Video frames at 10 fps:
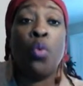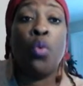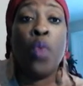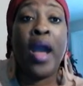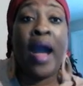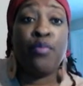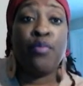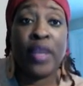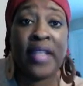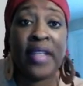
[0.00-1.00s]
where I
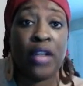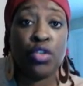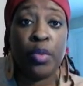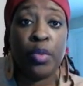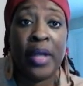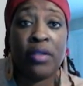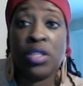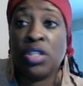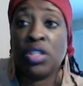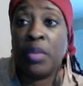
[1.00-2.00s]
break down the triple arrow
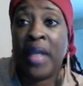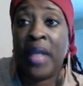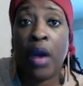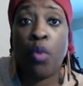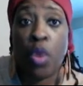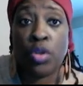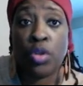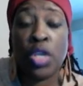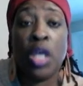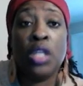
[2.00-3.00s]
system and how it works.